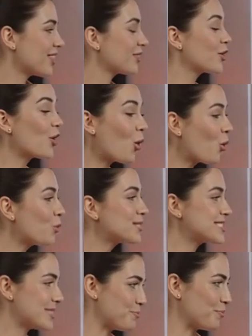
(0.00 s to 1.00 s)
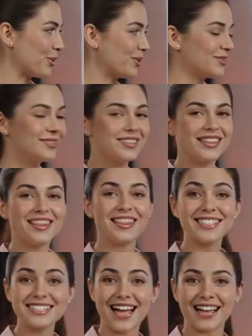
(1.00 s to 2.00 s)
The goal was simple.
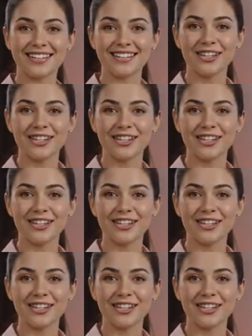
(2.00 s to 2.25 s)
This said,